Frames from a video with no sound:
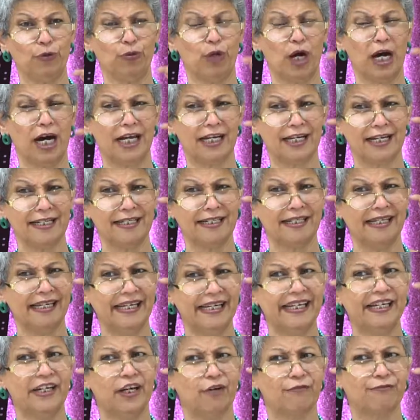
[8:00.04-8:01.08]
are in
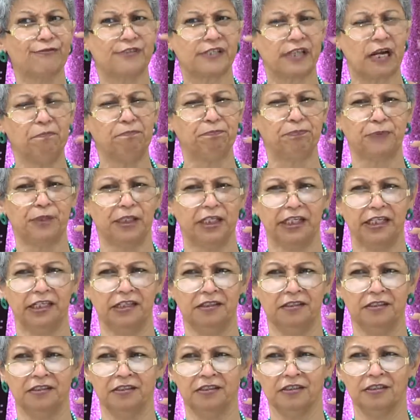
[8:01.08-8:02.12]
need of something,